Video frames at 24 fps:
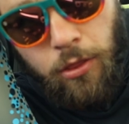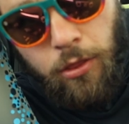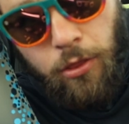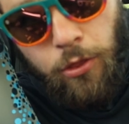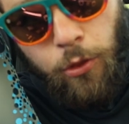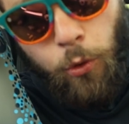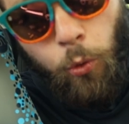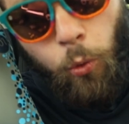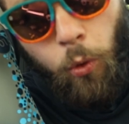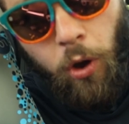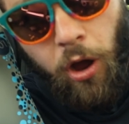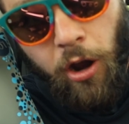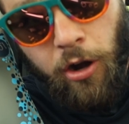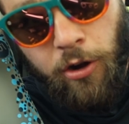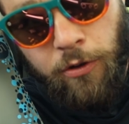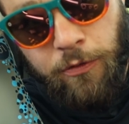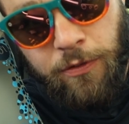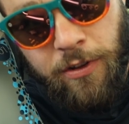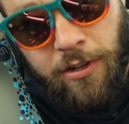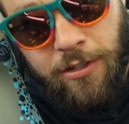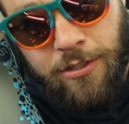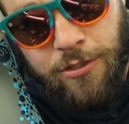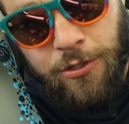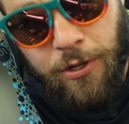The water
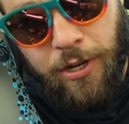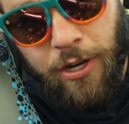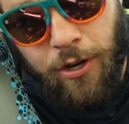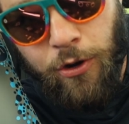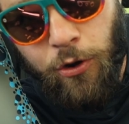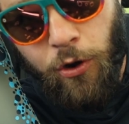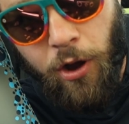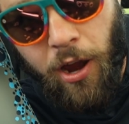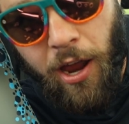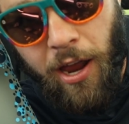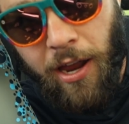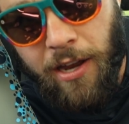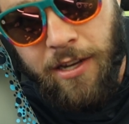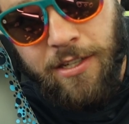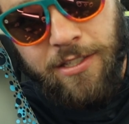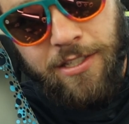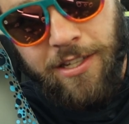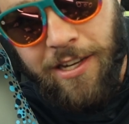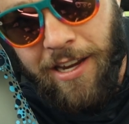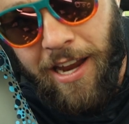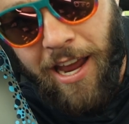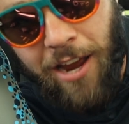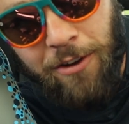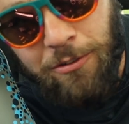filtering grind
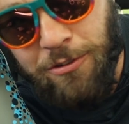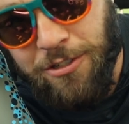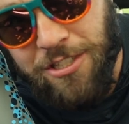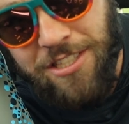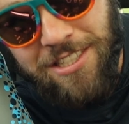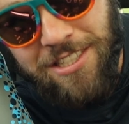never